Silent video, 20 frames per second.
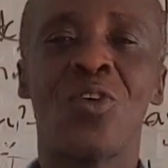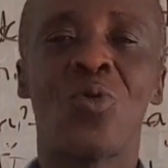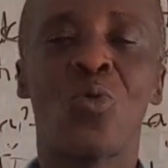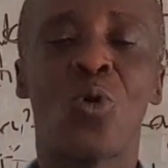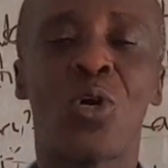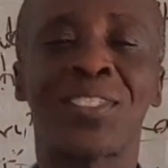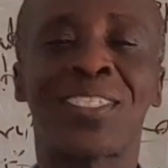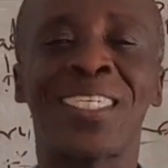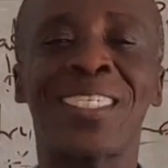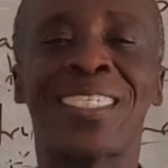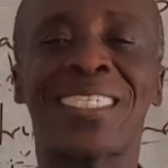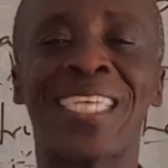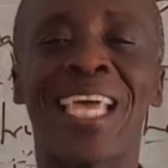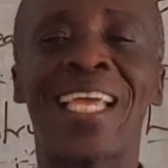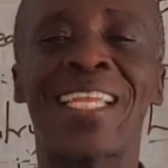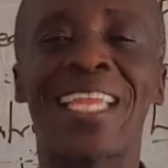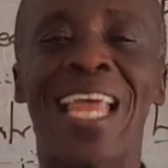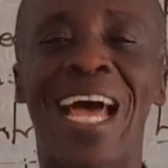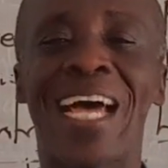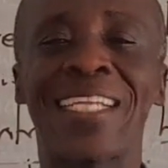Was it
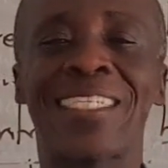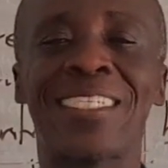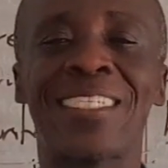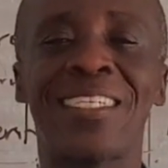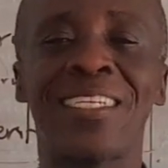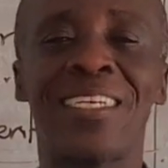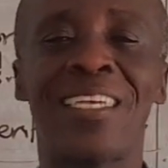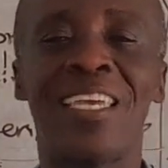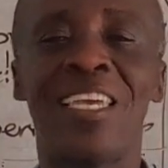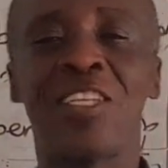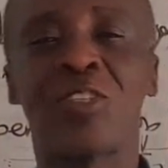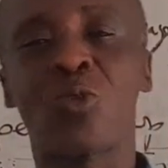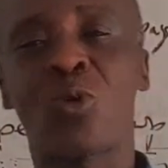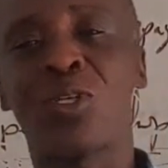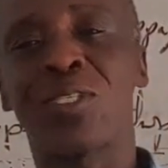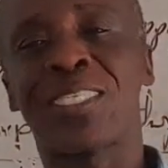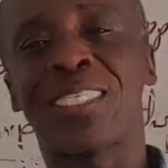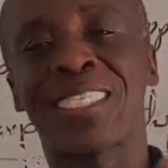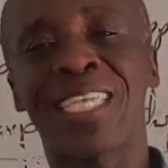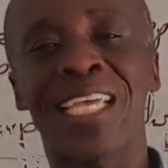said that it
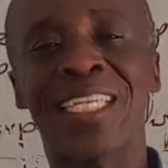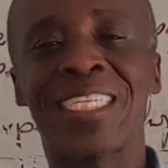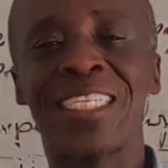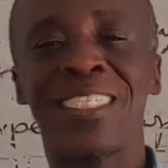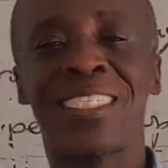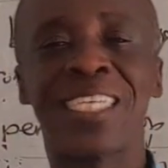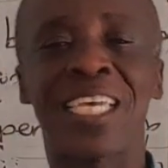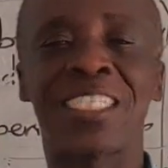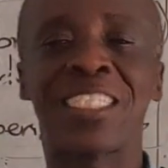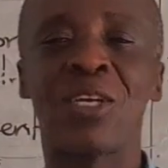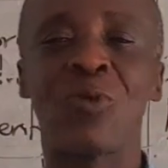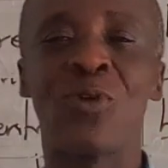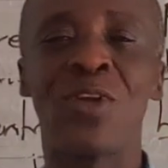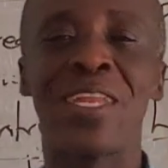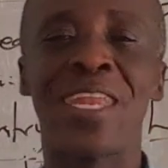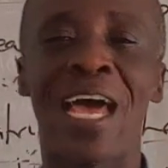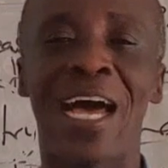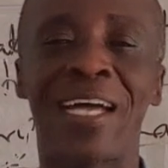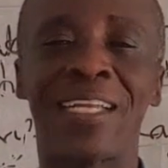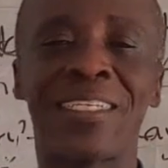was set in such a way
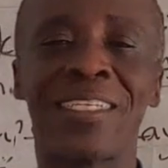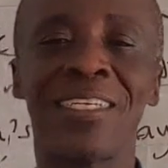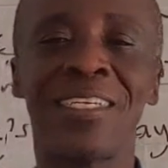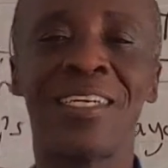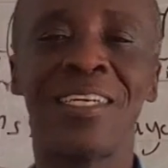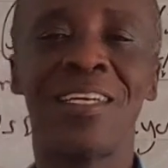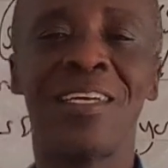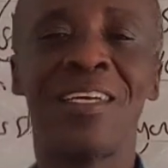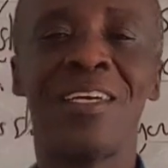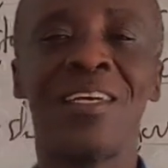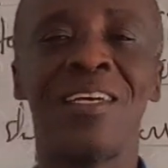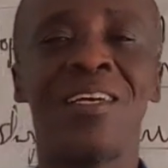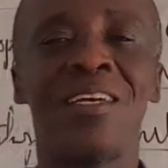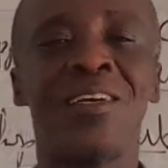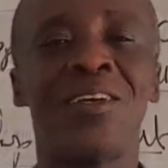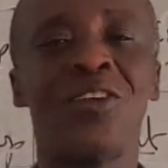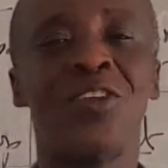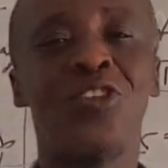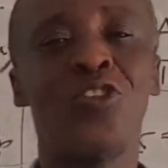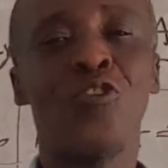that
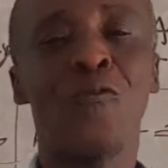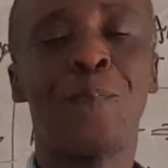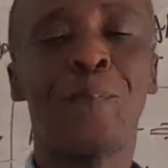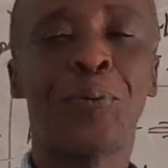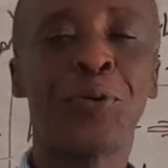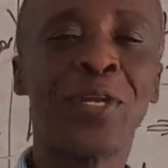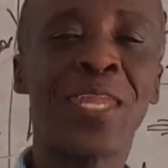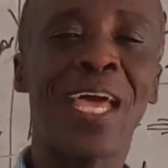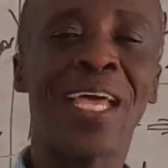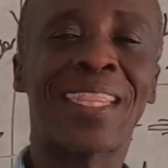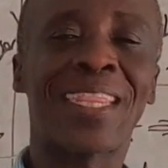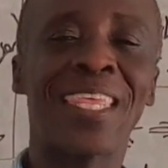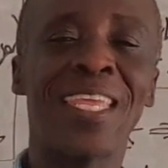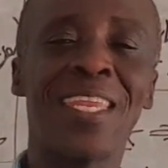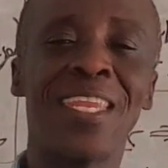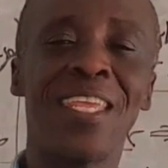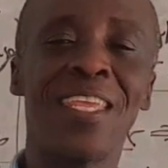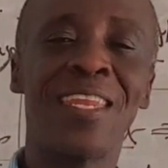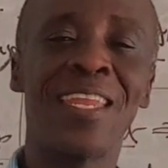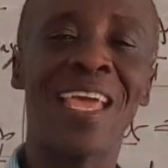you put the
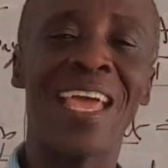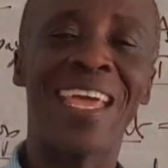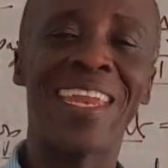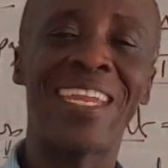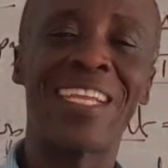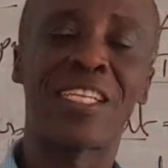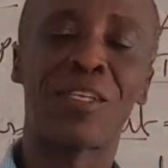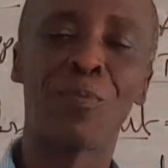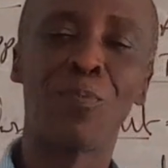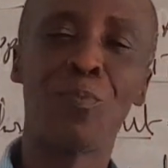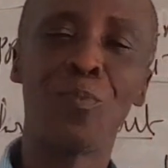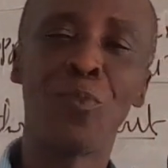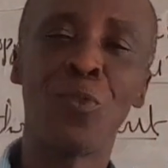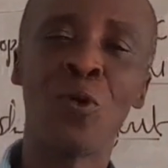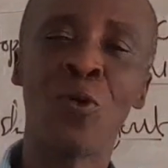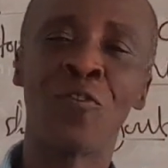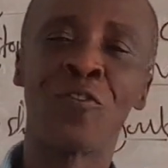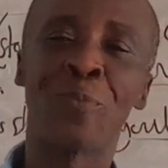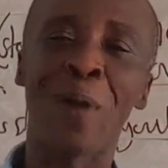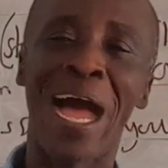thing in and it
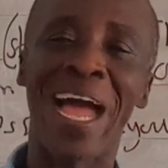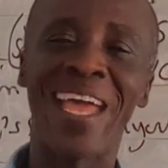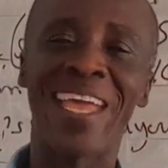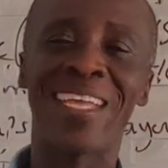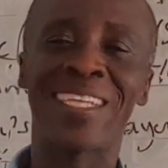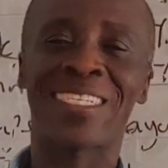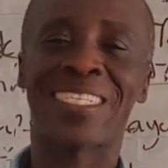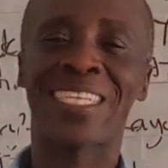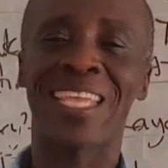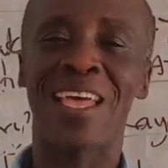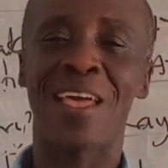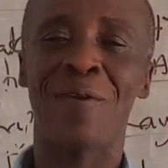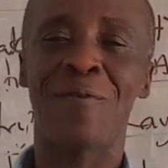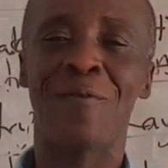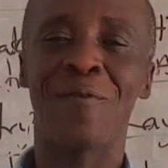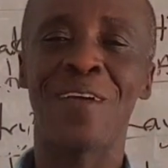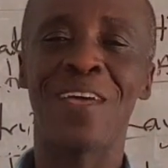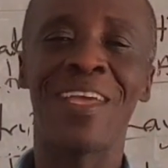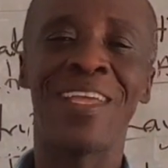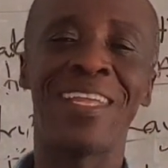moves by itself,
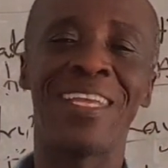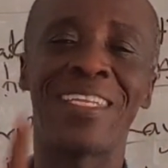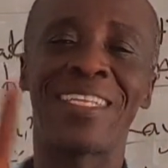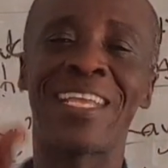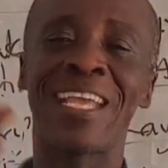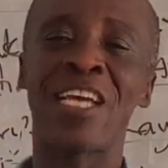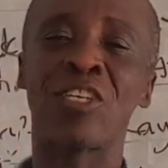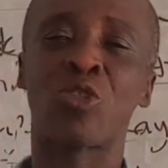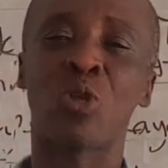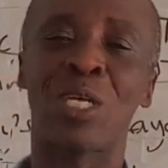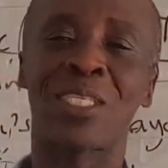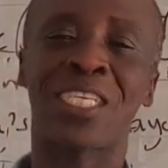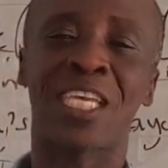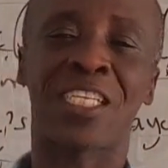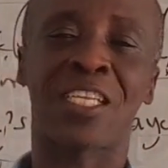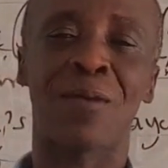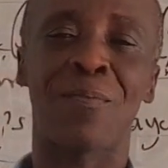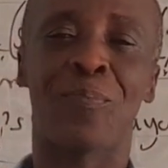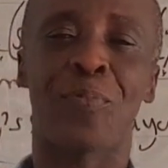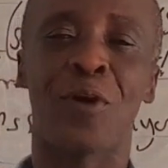it gets to a
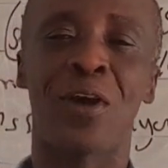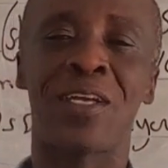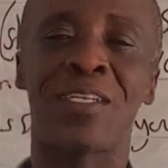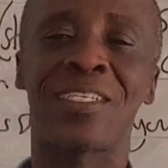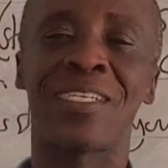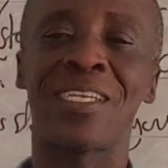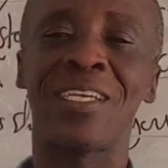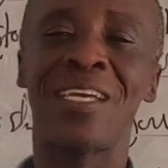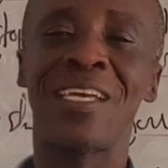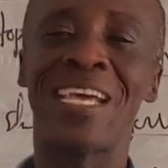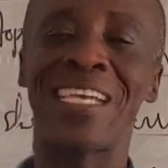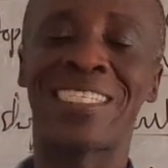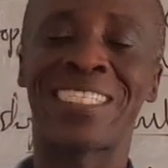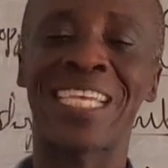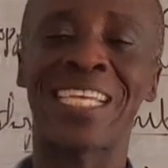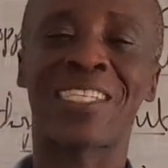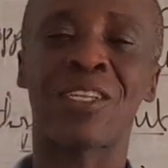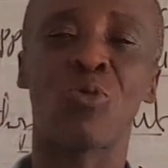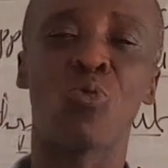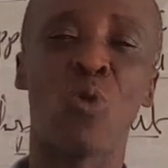certain point, a
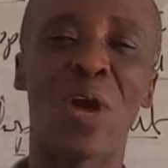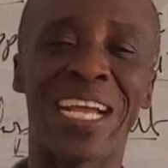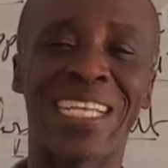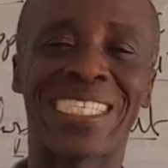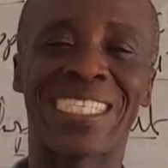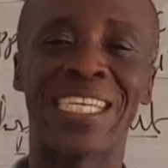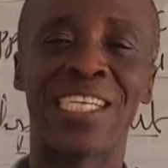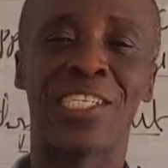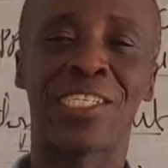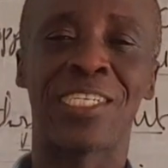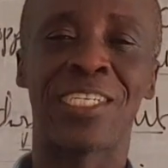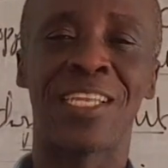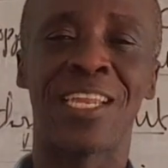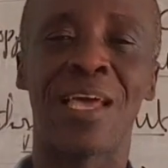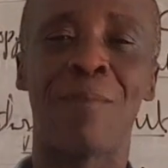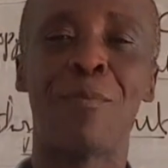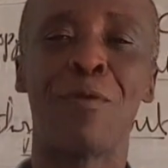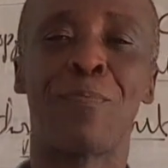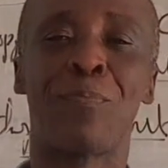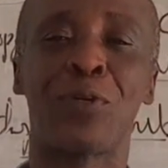certain workstation,
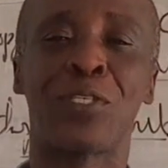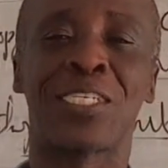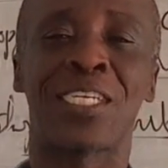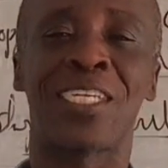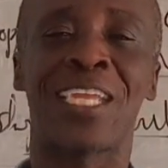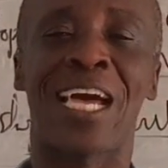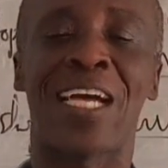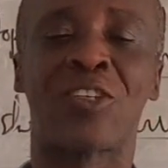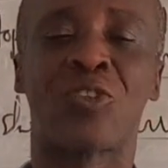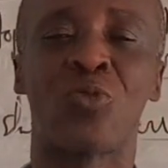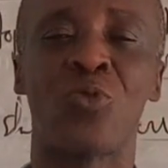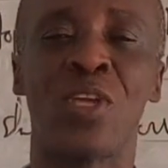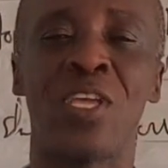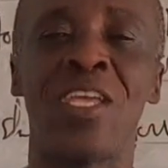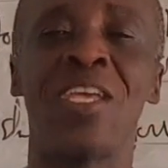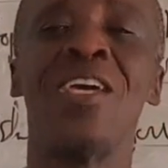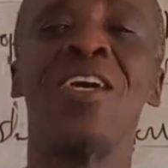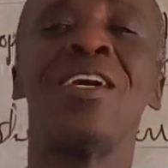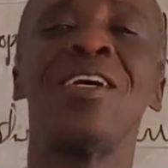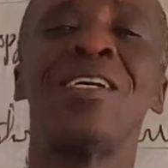let me put it that
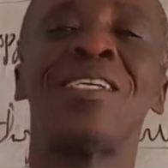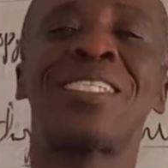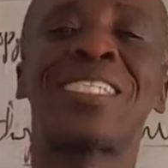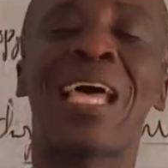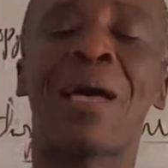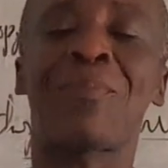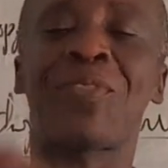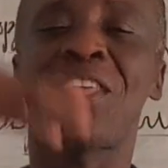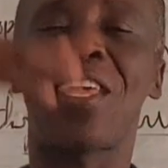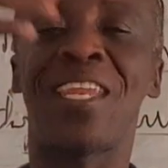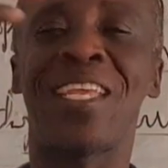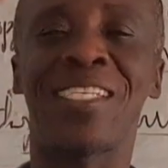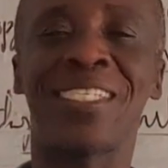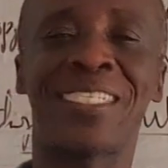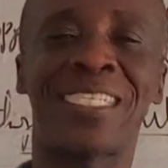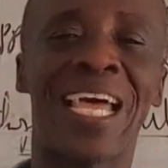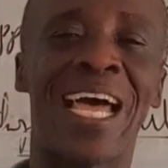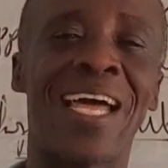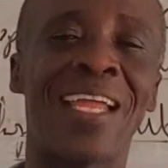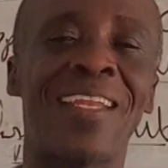way, something is
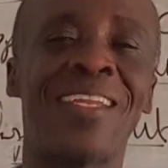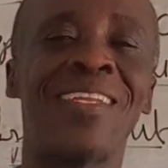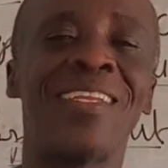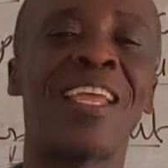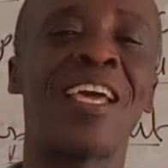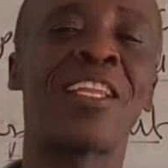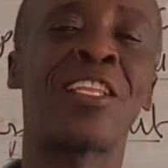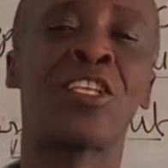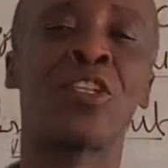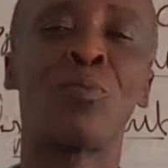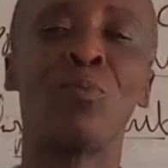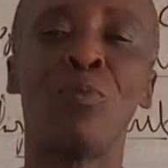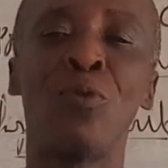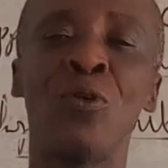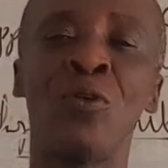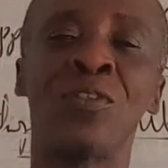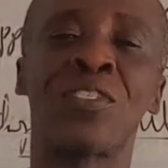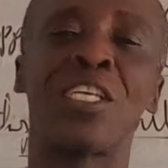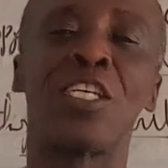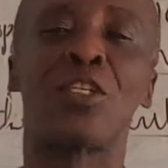done, then it
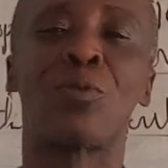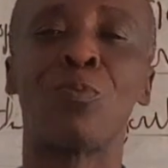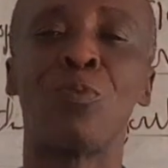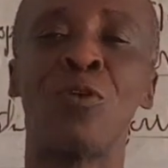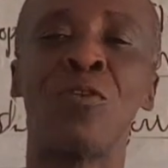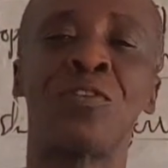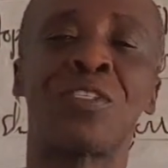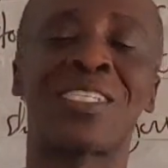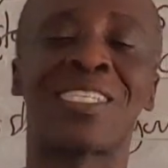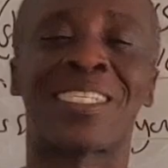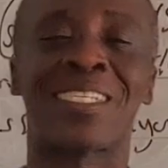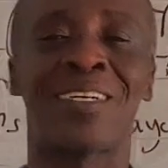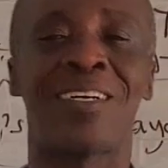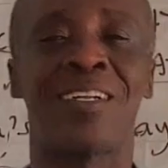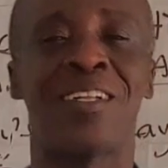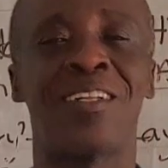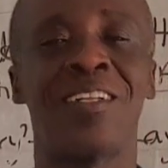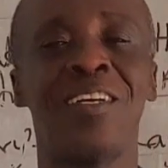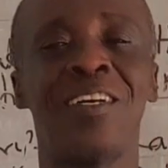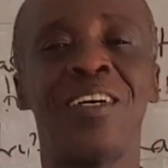moves
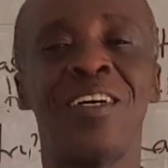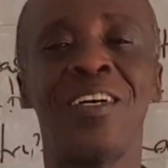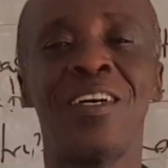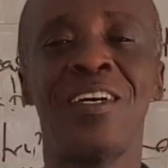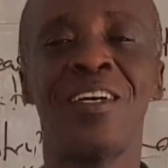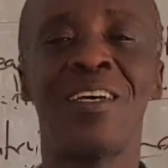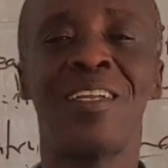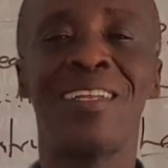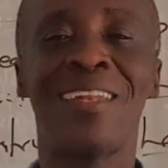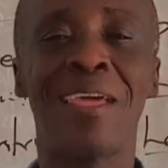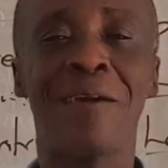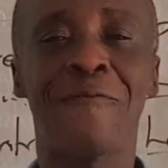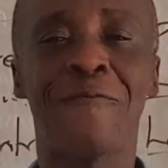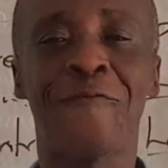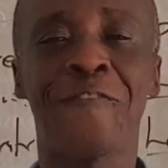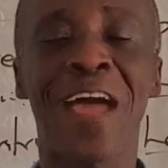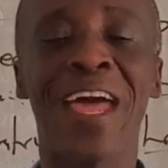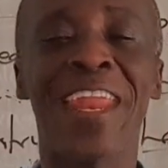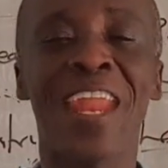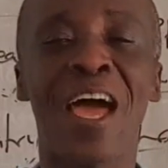till the
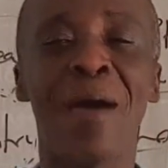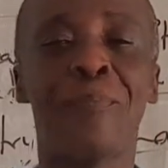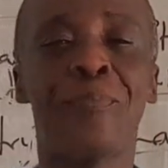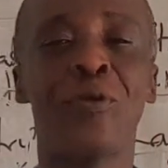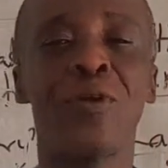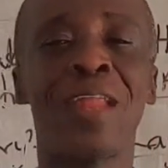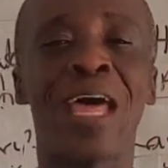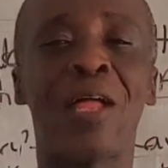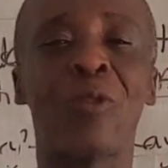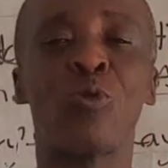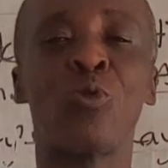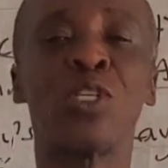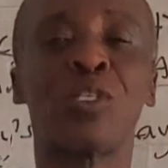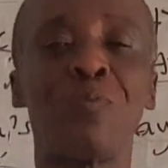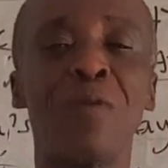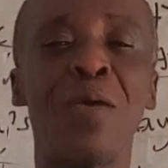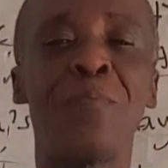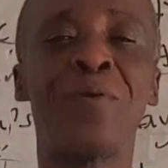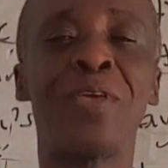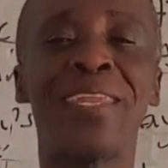final product, which
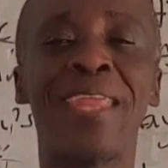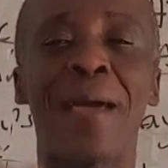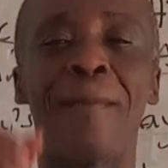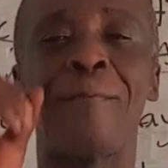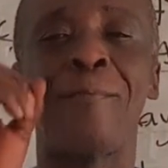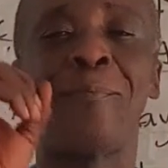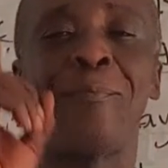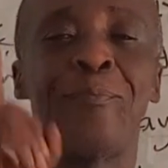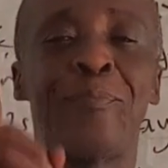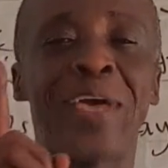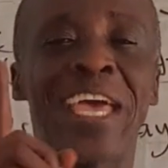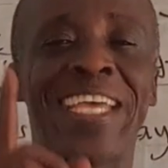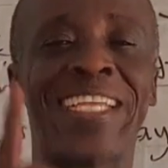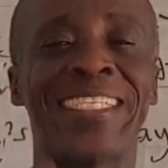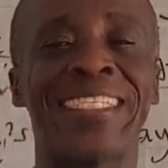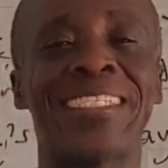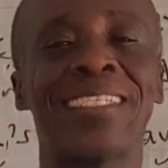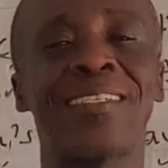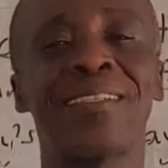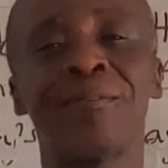may be the
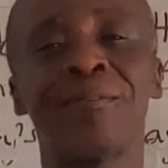bed,